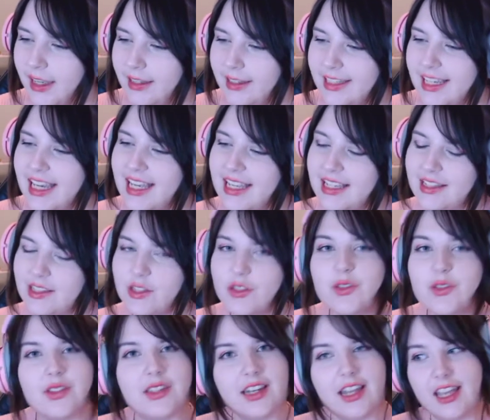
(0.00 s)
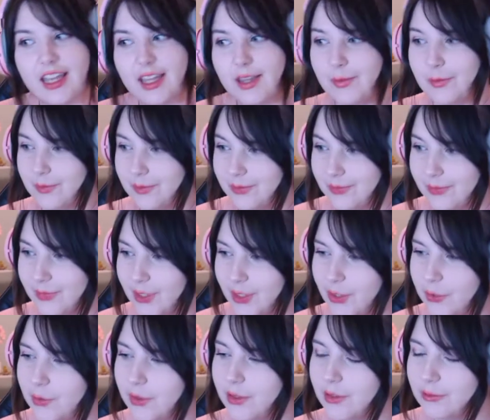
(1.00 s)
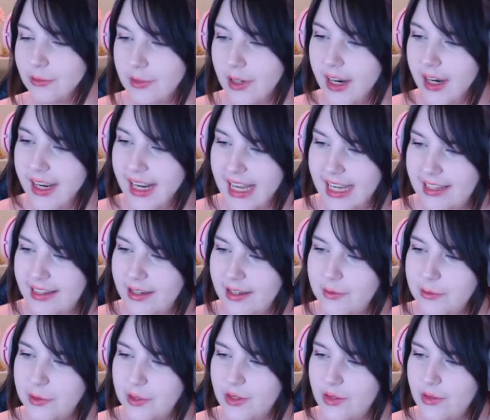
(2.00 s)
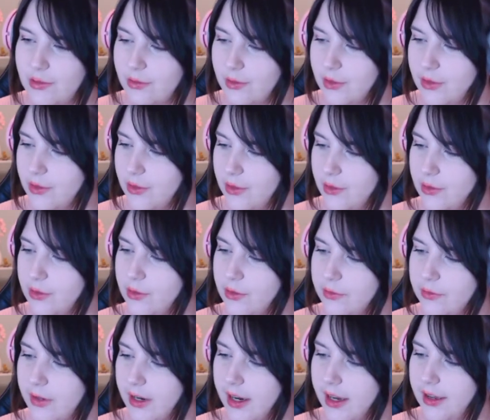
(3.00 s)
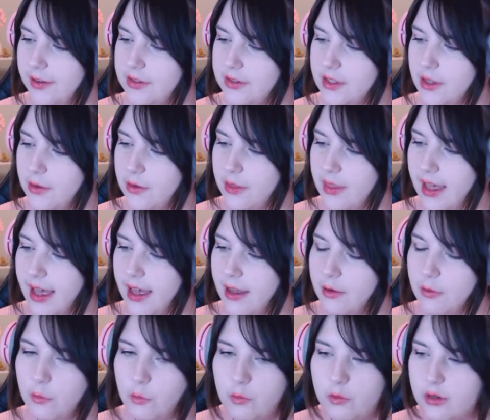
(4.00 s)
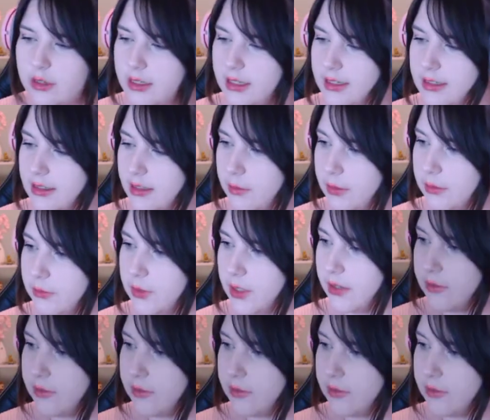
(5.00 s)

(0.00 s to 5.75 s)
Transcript: yes, username. You were right. That was Route 225. So that was... Let me pray if it